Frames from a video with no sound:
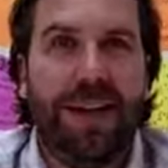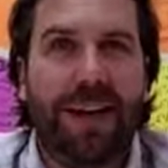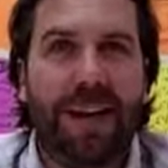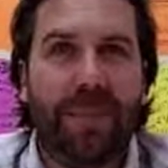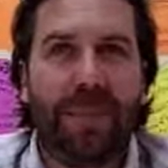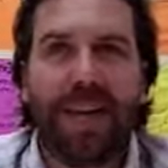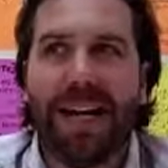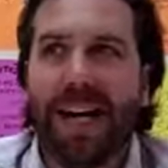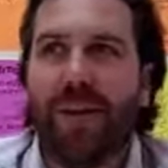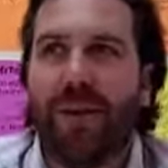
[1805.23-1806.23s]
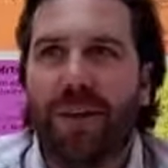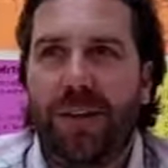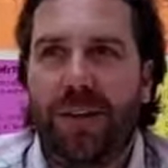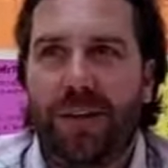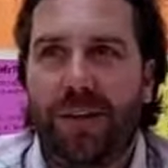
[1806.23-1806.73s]
But now
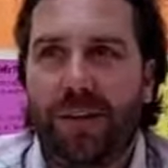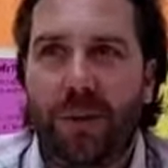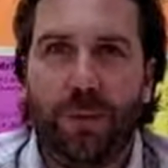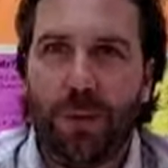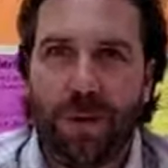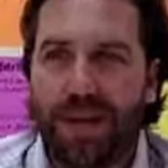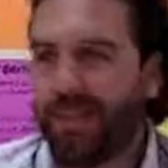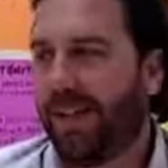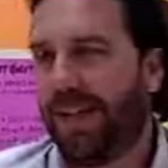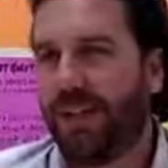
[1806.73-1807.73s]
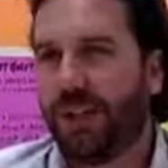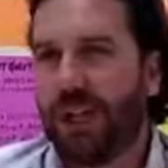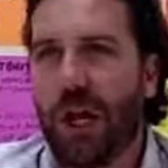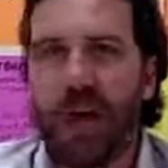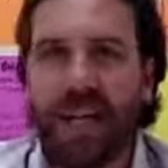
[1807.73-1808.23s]
we basically can just
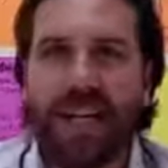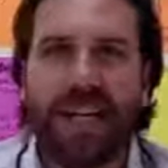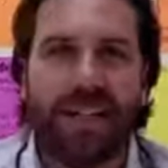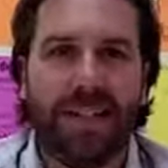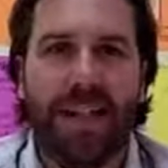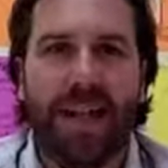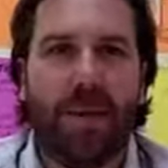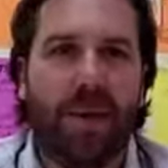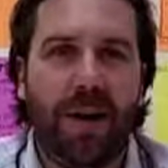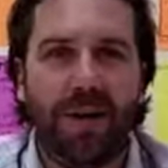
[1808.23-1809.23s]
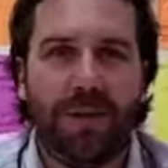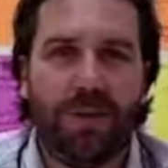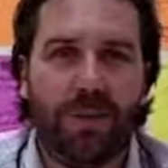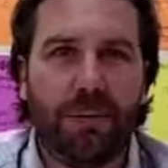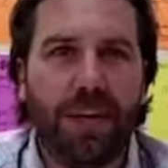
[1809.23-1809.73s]
log in and say, I want
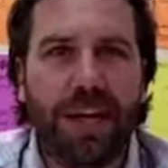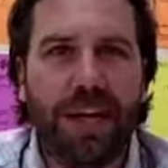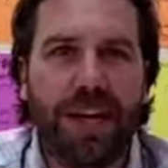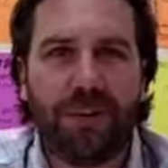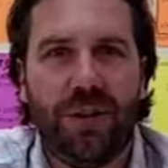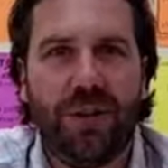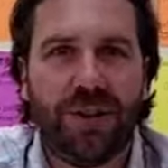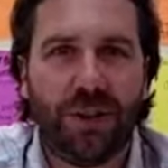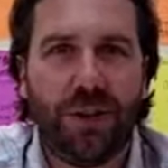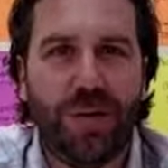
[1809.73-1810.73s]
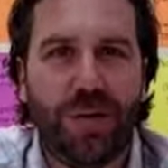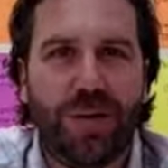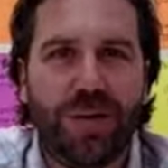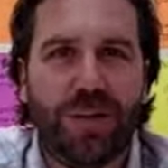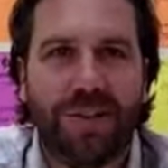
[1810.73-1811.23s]
3 extra large
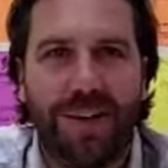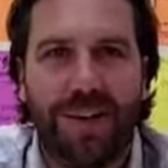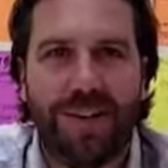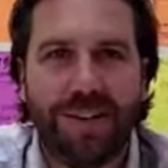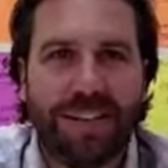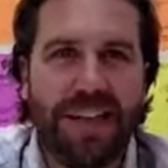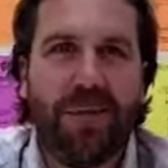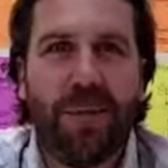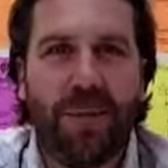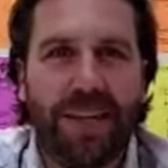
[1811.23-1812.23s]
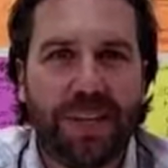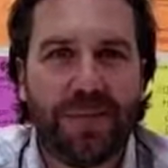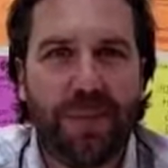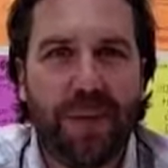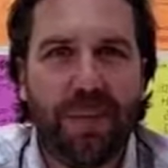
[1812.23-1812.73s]
servers. I'll take that one with
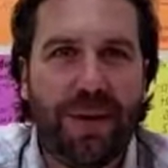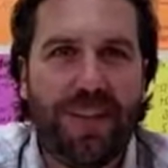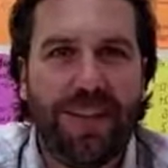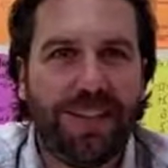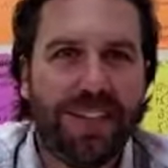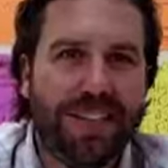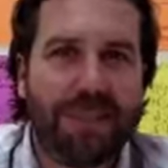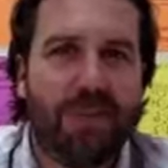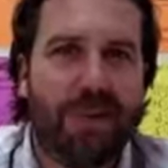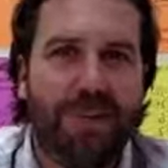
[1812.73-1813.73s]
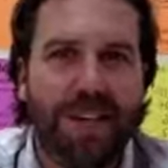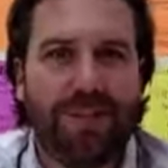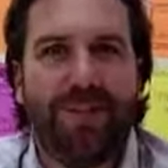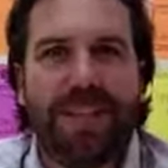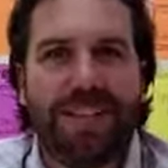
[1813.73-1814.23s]
extra memory. I'll take this one with
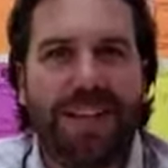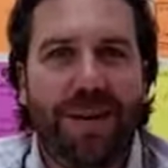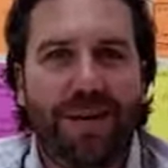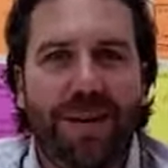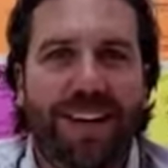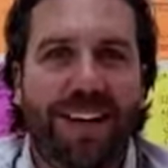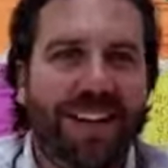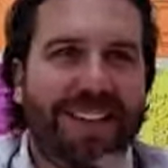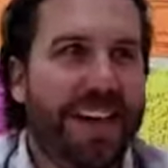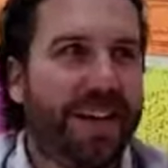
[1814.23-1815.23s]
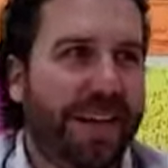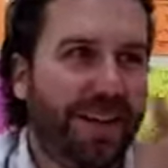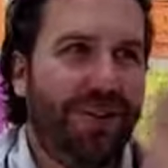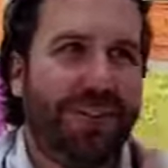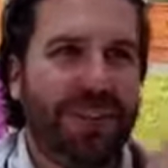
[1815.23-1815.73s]
extra fast network. And it's kind of like
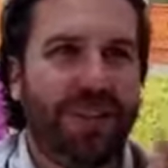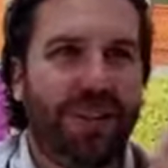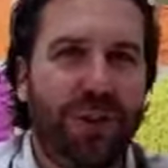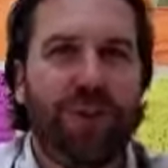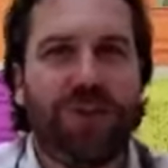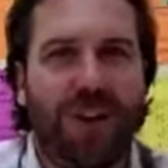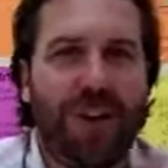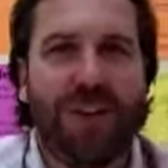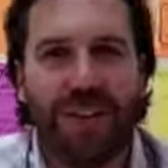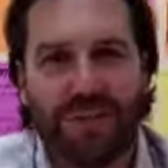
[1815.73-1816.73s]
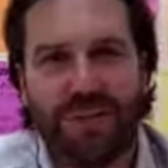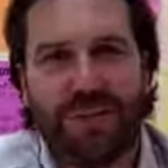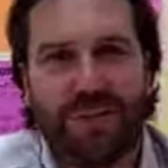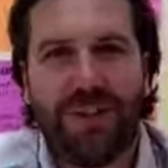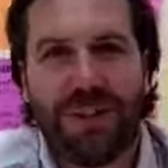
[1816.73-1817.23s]
you just get to choose all this
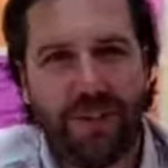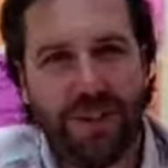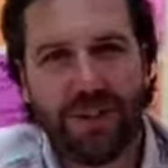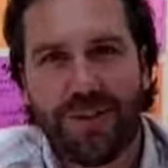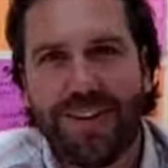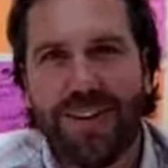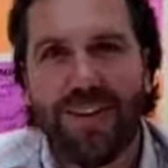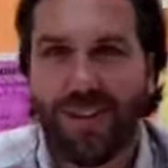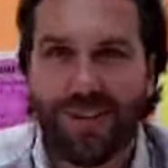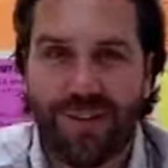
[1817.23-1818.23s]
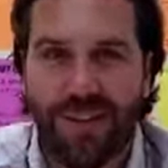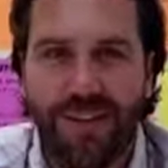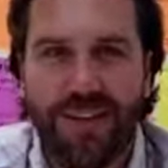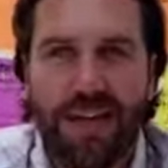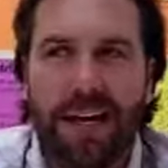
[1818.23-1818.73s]
infrastructure that you want, just say launch.
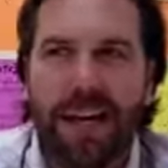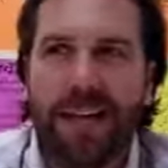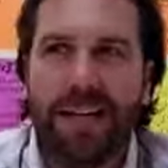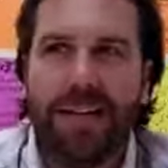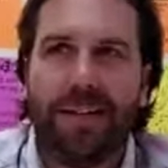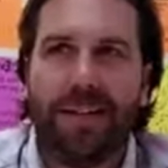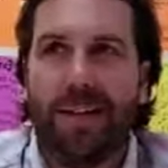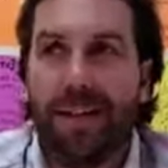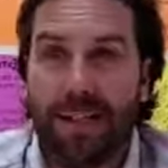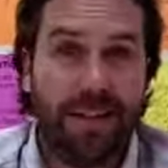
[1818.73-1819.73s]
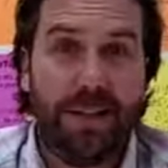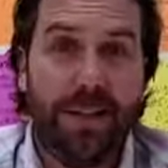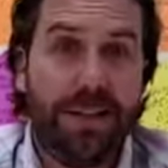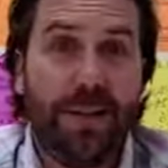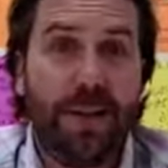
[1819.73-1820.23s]
And
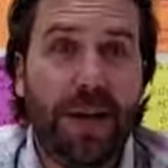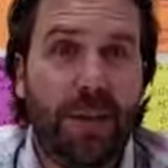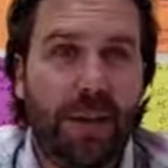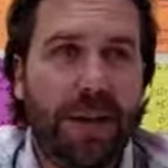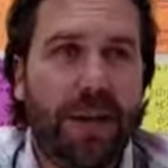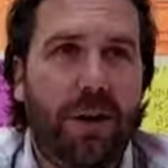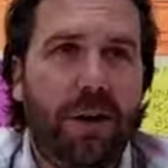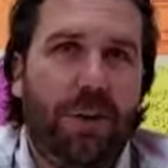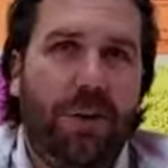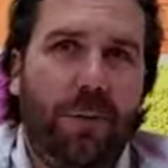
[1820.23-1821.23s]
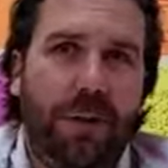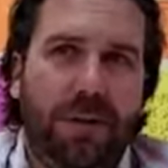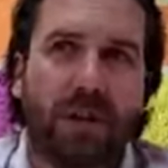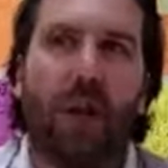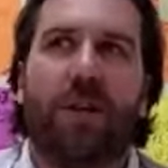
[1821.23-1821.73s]
it's incredible. And it also
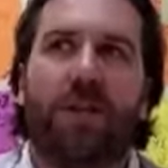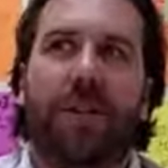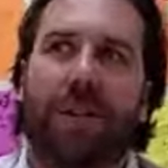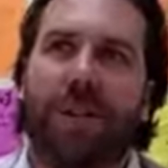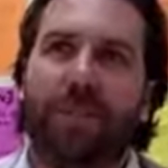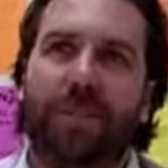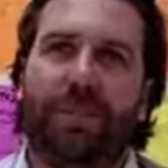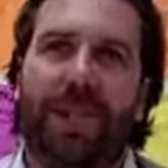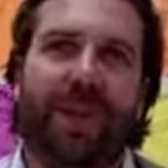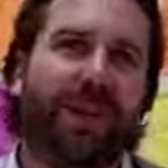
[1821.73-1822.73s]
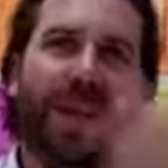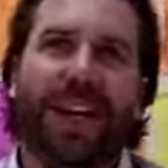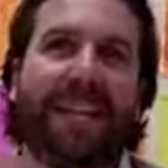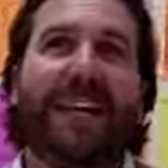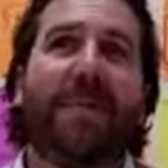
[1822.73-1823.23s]
starts, and like
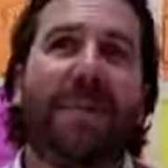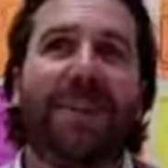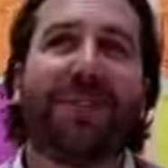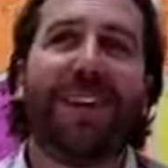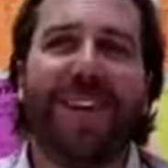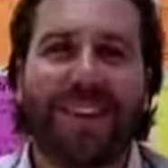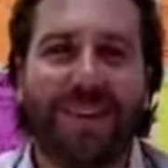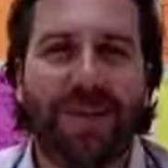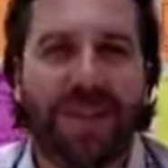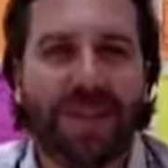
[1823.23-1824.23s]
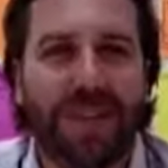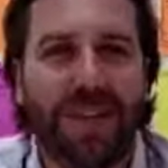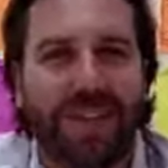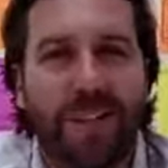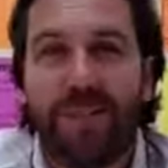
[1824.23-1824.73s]
I said, I'm a major fan of AWS, but
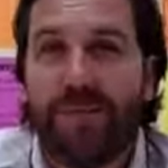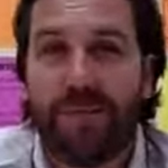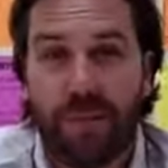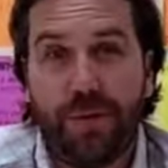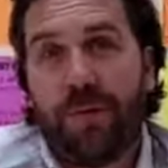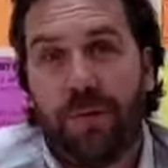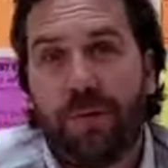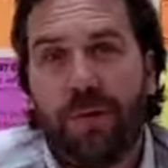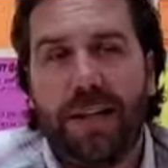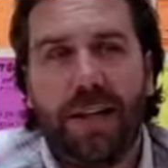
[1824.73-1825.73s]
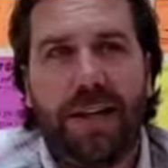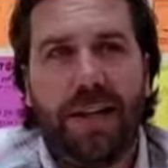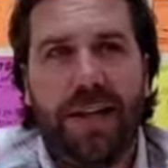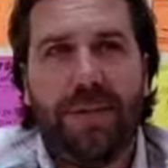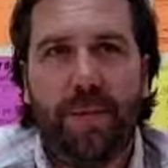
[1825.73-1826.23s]
it starts for free.
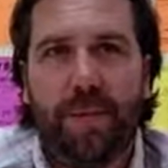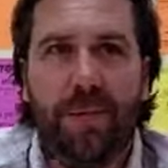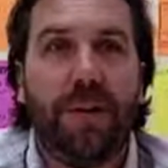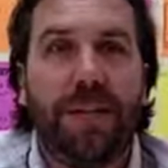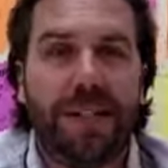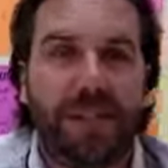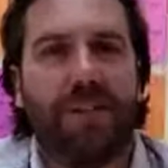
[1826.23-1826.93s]
They have a free tier.